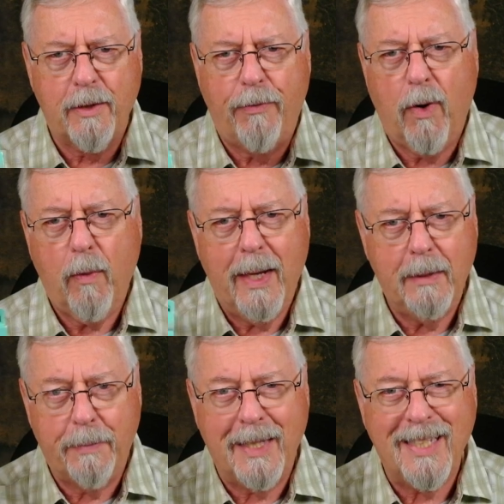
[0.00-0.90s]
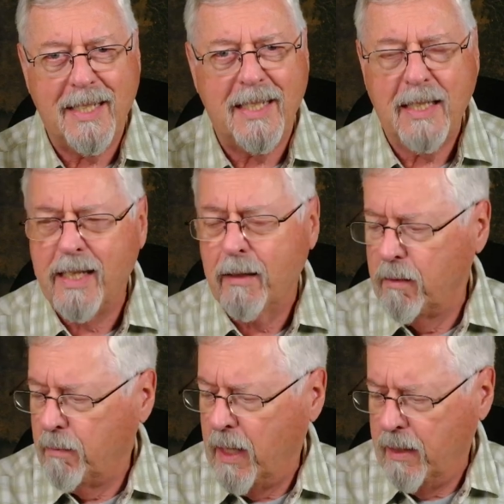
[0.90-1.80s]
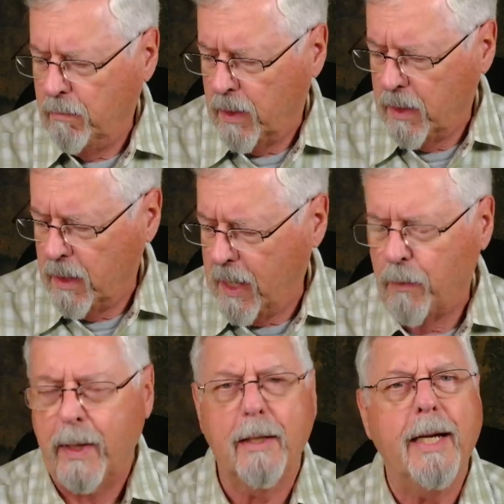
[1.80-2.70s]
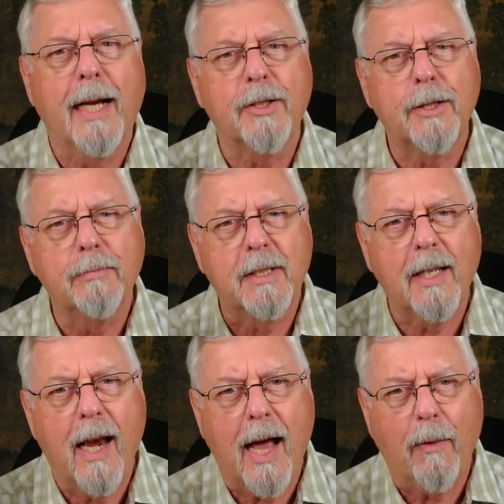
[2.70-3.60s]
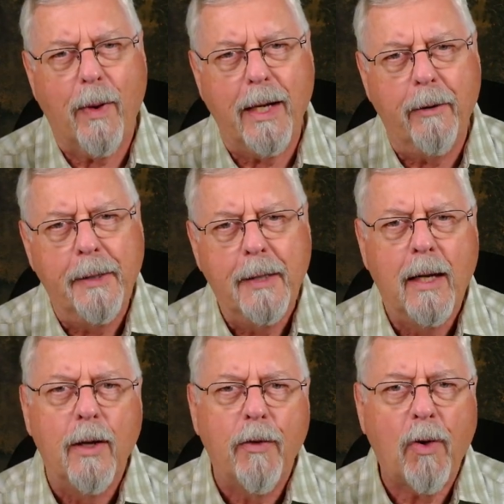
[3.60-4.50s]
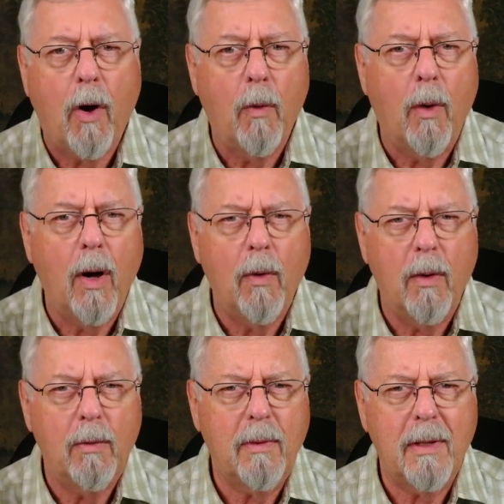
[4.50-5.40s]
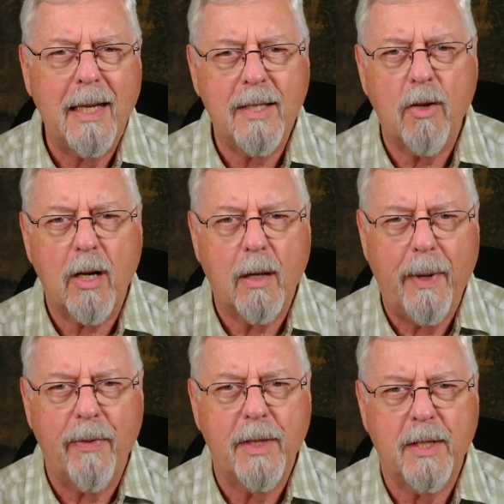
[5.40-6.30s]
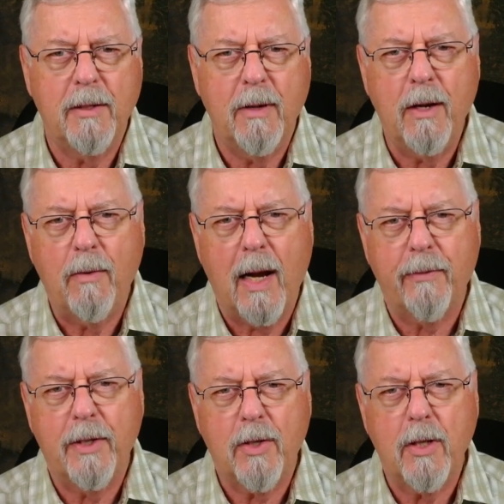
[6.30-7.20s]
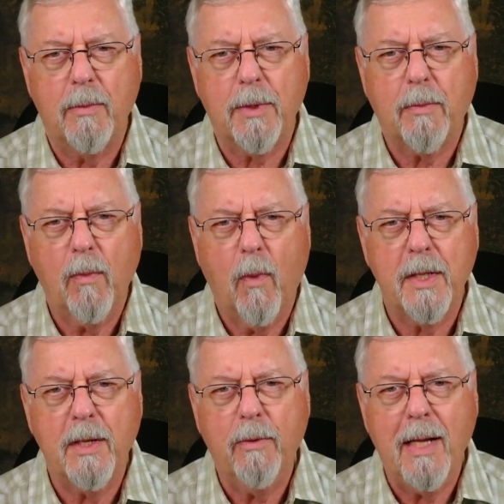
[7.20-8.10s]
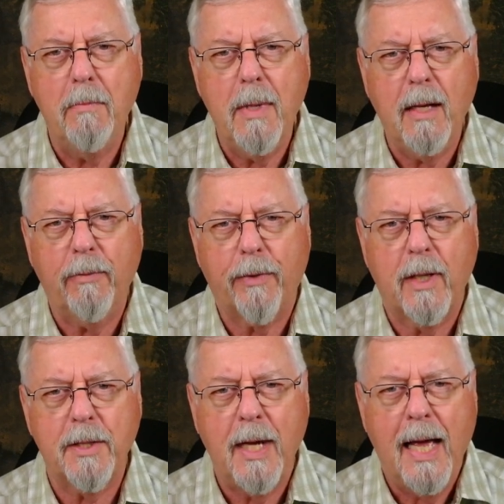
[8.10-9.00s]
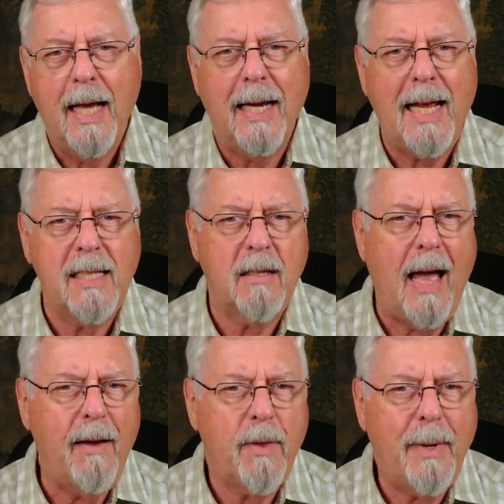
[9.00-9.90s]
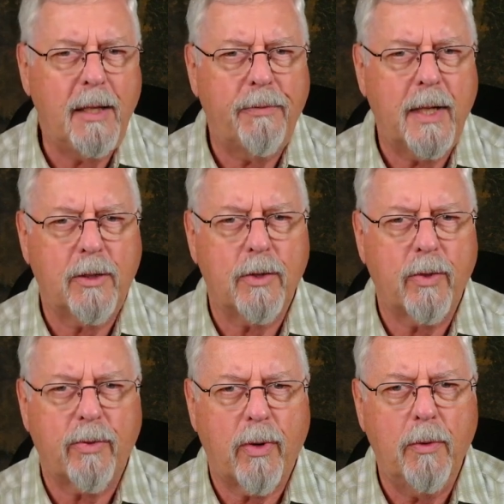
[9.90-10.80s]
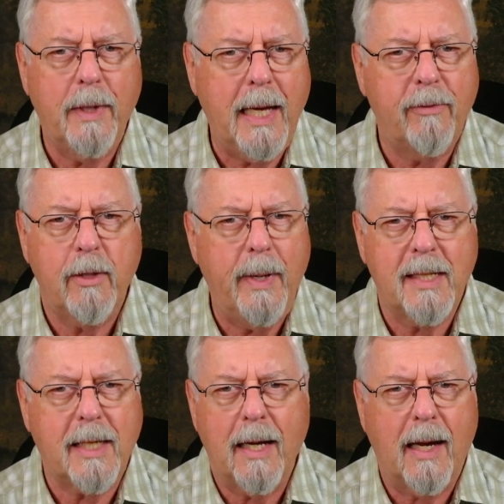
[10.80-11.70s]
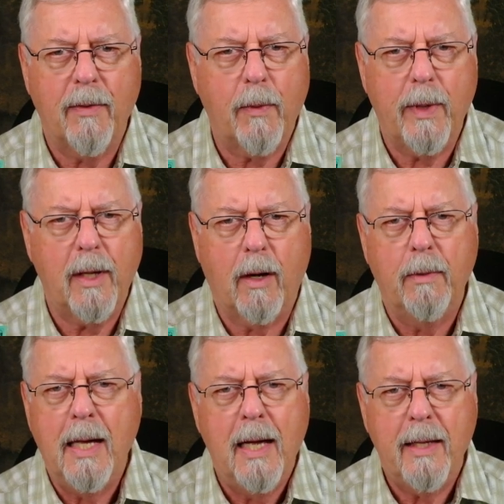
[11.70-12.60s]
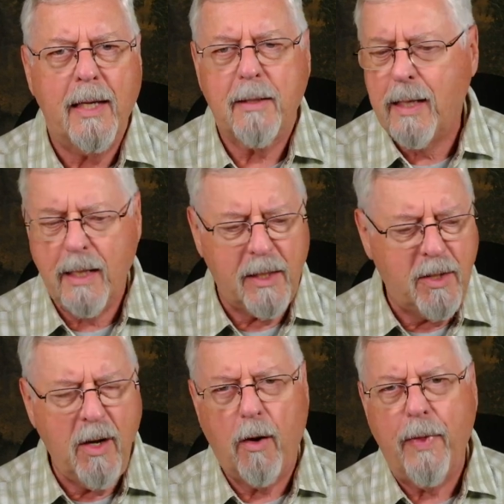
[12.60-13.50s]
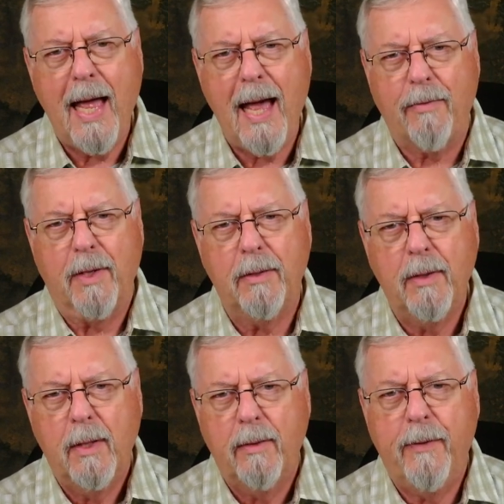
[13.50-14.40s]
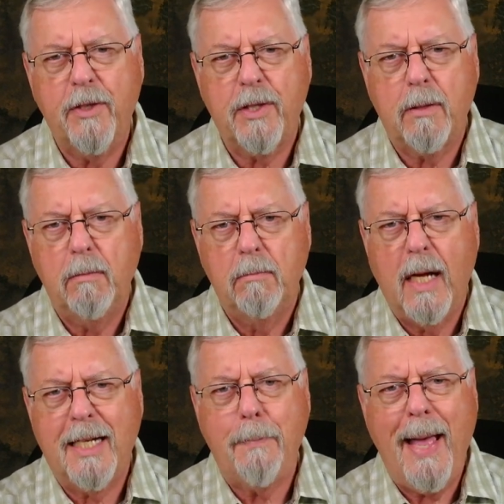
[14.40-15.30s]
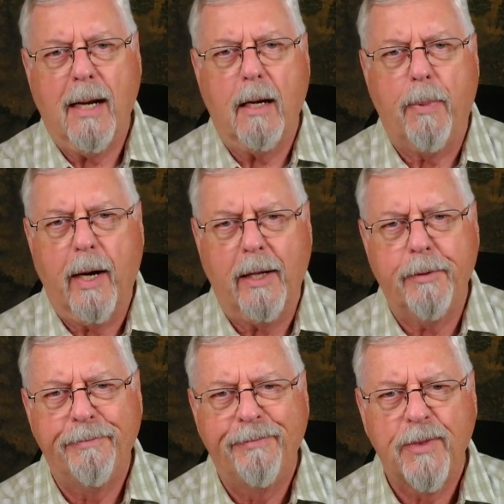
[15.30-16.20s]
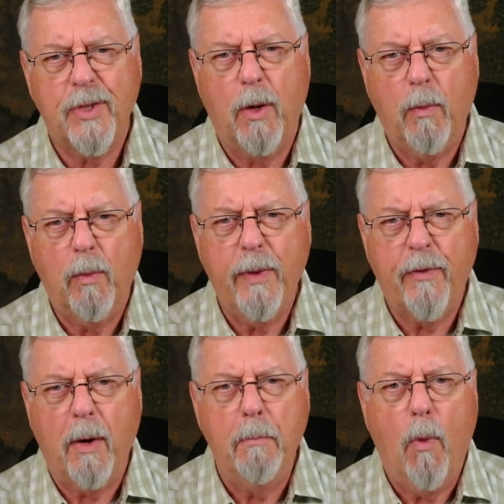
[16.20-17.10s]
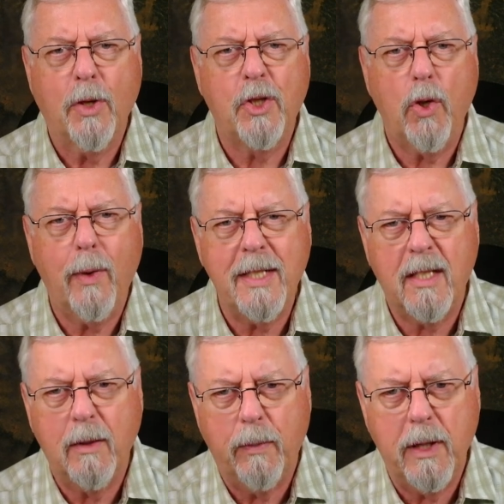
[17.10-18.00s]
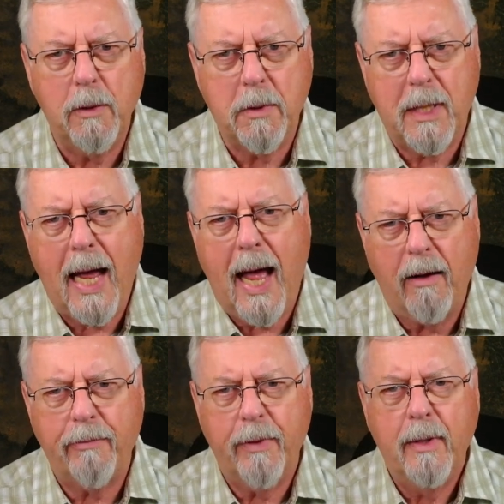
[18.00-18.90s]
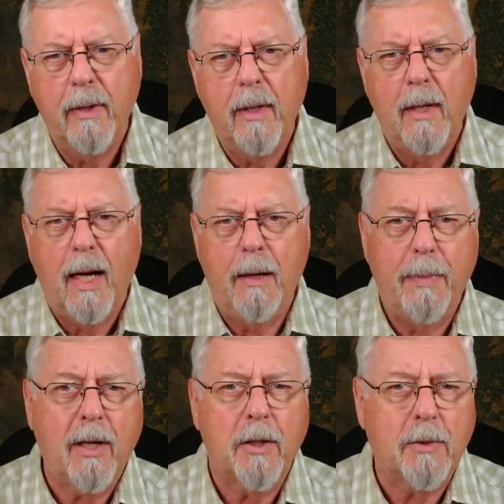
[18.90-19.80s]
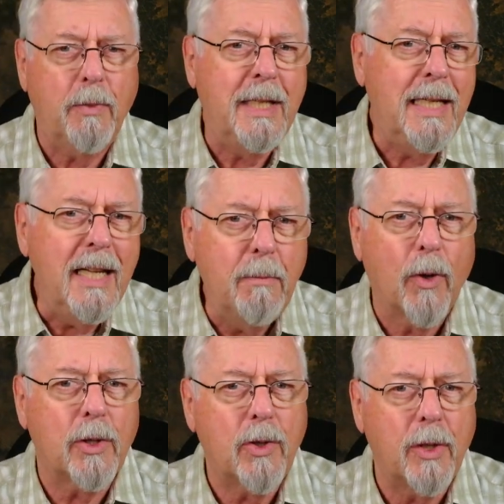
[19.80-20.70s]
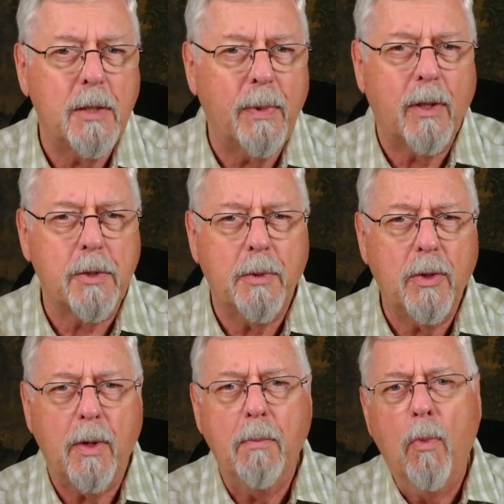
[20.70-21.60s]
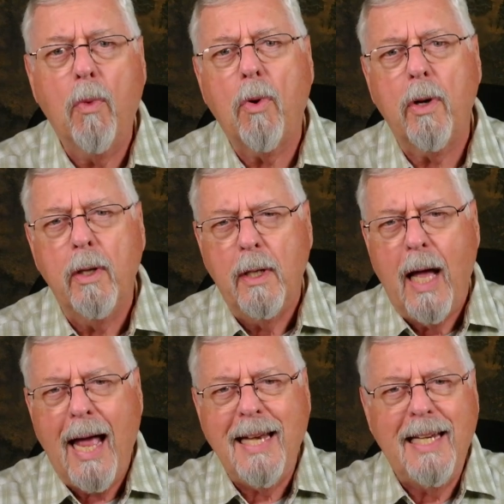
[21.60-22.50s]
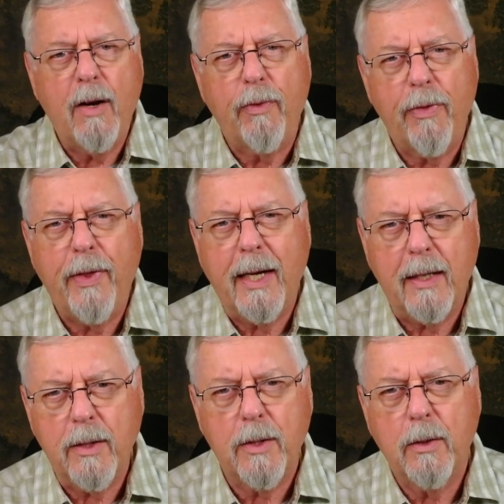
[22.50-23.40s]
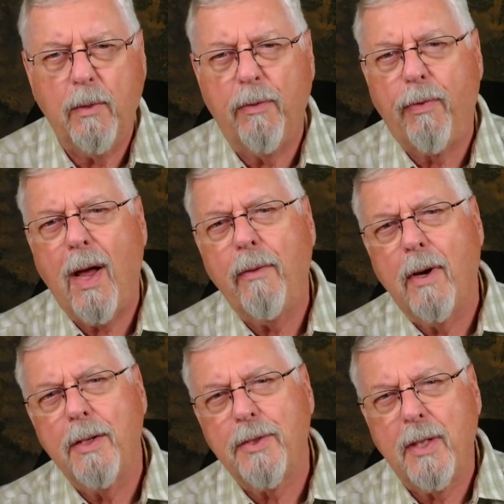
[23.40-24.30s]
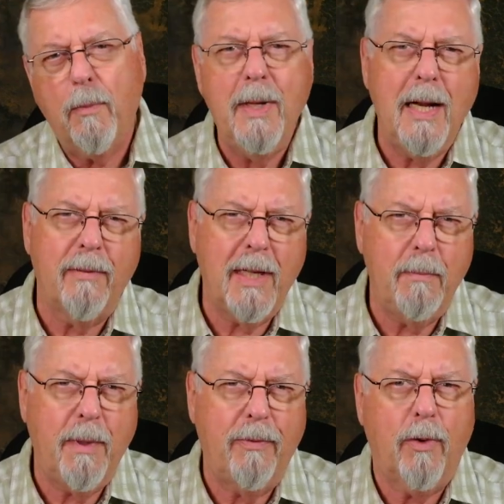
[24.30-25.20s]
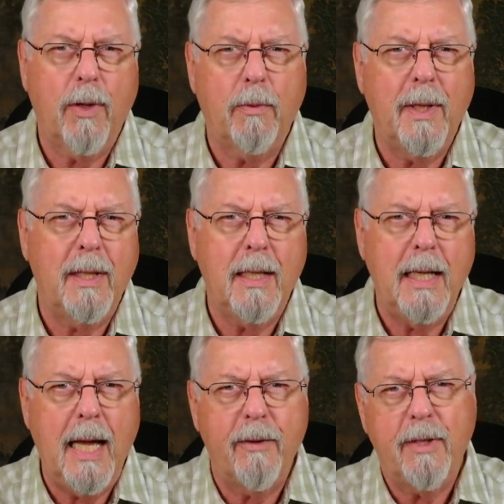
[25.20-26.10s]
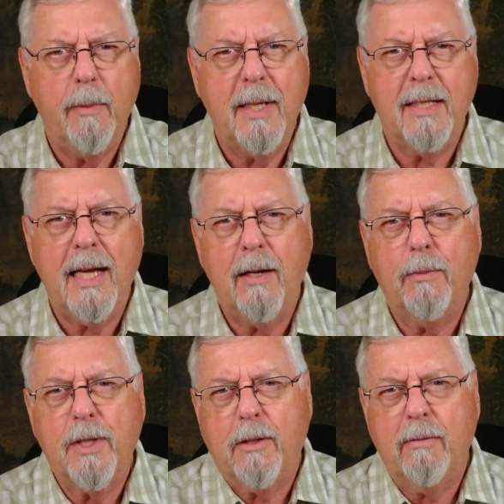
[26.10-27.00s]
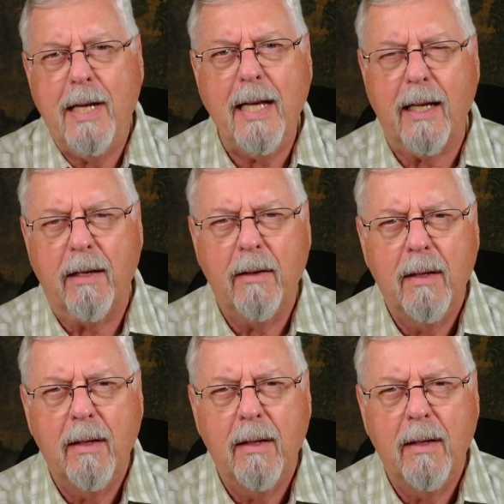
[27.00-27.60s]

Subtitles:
a 4-weight, but this is still a 9-weight. Yes, it's a 9-weight. So let's talk about this in relevant terms. What does it really mean for us? And have the manufacturers thrown the AFTMA scale out the window? The answer to that is no, they haven't. They've just expanded upon it. So we've got more choice than we used to have. And because we need more choice, because we're doing more and different things with fly rods that we never did before when the AFTMA standard was created.